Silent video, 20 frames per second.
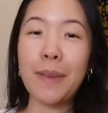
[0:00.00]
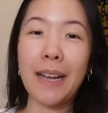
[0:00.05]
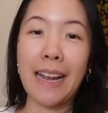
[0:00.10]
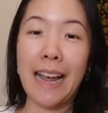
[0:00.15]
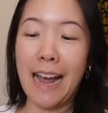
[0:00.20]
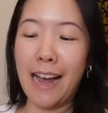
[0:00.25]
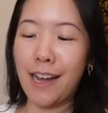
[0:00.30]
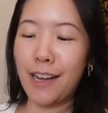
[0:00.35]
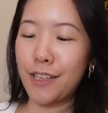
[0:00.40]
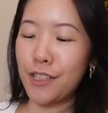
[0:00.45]
my
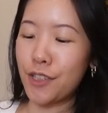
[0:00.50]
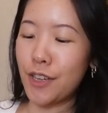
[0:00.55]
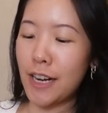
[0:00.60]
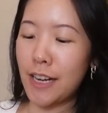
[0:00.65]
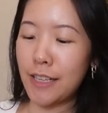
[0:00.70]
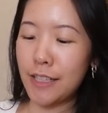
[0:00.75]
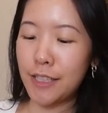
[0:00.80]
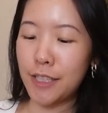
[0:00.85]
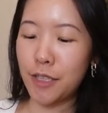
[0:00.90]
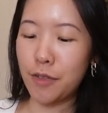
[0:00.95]

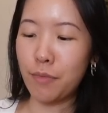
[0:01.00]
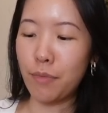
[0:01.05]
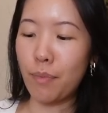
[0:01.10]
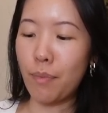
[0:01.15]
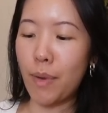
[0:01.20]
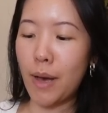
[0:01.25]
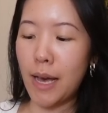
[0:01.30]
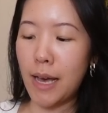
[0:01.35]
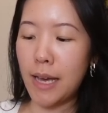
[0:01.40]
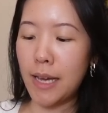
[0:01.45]
address,
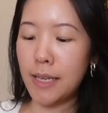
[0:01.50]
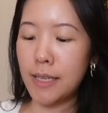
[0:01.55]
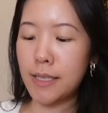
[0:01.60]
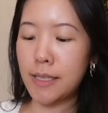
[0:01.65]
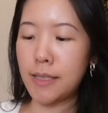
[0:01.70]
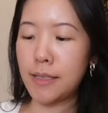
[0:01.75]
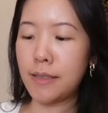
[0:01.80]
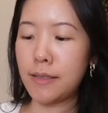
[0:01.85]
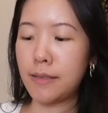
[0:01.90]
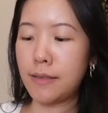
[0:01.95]

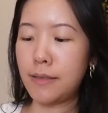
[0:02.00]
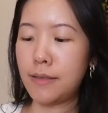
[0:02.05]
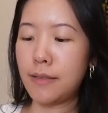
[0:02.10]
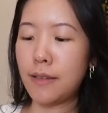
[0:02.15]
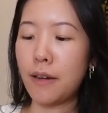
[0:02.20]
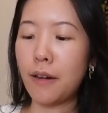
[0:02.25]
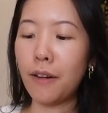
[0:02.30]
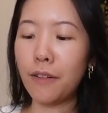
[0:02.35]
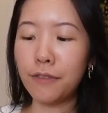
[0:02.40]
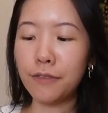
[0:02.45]
but
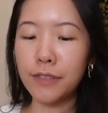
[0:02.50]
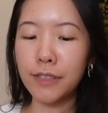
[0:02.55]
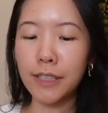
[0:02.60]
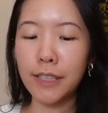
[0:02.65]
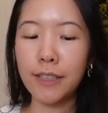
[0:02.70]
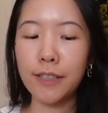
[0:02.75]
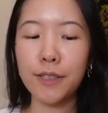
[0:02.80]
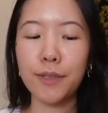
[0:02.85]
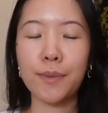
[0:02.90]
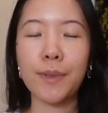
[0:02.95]
hopefully
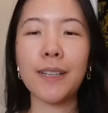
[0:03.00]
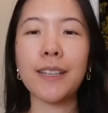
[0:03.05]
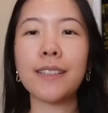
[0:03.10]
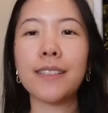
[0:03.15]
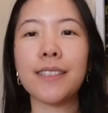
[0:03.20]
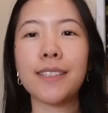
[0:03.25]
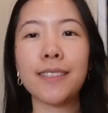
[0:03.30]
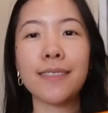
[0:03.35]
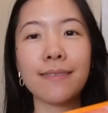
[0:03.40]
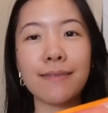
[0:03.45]
this
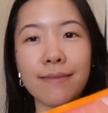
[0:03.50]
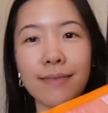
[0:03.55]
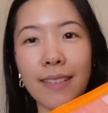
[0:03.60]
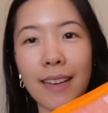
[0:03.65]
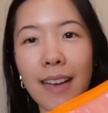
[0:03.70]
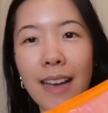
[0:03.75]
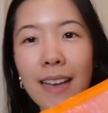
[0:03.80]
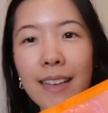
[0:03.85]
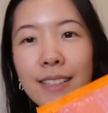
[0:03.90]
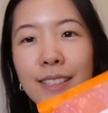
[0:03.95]
works.
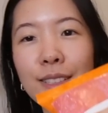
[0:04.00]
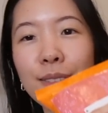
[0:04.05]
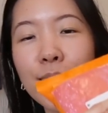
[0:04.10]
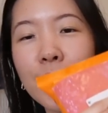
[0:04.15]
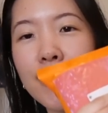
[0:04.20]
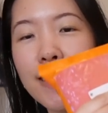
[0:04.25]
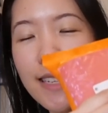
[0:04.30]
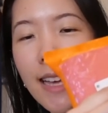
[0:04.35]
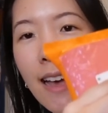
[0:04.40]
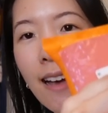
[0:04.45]
As you
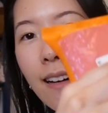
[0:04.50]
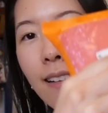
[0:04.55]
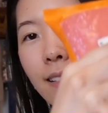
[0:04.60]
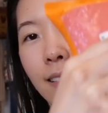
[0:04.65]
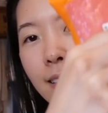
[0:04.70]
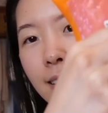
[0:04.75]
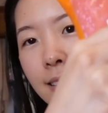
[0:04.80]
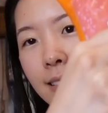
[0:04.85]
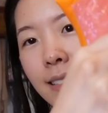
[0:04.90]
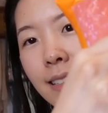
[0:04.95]
can
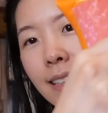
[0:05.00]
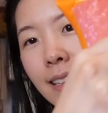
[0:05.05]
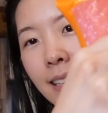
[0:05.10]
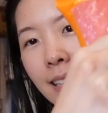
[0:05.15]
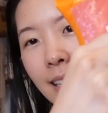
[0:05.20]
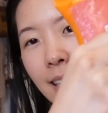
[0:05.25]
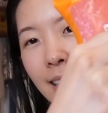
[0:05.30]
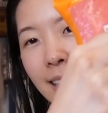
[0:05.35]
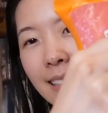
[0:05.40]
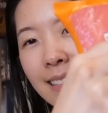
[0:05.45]
tell,
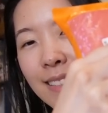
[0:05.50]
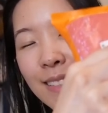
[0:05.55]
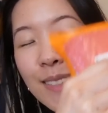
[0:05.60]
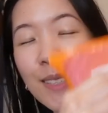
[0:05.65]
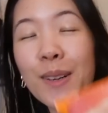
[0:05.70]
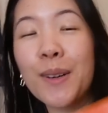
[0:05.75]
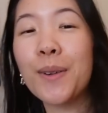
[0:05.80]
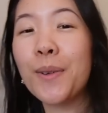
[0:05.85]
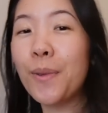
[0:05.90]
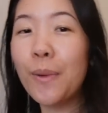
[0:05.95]

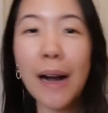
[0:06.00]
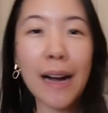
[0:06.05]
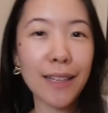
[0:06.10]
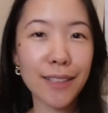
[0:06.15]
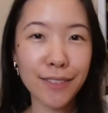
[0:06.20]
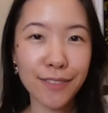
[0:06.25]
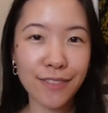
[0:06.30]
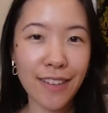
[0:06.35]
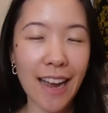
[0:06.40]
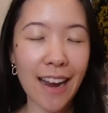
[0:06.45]
it's
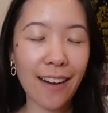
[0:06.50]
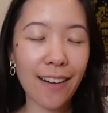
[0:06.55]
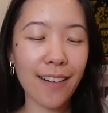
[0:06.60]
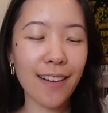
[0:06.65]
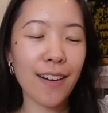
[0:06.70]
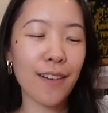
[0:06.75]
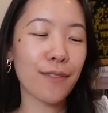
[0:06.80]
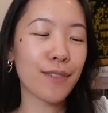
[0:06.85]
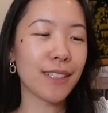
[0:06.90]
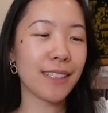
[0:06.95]

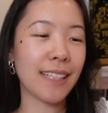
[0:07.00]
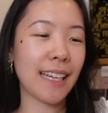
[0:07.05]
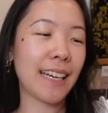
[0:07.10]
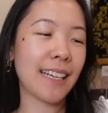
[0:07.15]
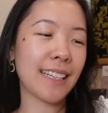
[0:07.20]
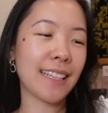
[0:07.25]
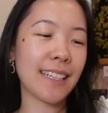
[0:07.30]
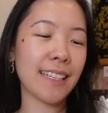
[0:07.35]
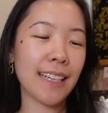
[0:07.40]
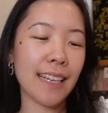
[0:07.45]
wildfire
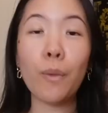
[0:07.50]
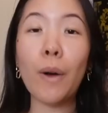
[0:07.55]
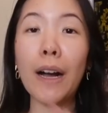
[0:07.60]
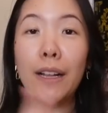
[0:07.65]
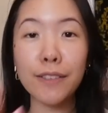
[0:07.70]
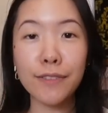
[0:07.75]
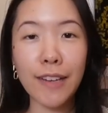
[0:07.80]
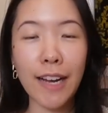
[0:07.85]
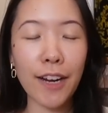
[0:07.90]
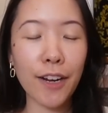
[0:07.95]
related.
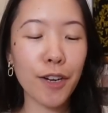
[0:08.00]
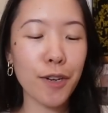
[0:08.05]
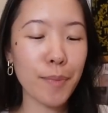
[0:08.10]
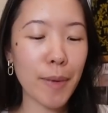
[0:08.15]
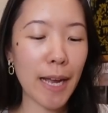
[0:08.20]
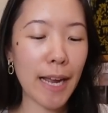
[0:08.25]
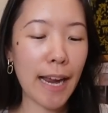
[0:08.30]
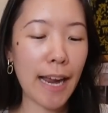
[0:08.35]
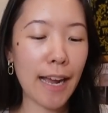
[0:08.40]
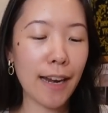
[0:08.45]
Wildfire
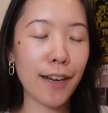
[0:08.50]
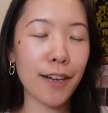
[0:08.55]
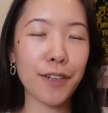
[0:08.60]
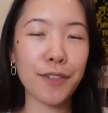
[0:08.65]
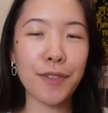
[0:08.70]
by Hannah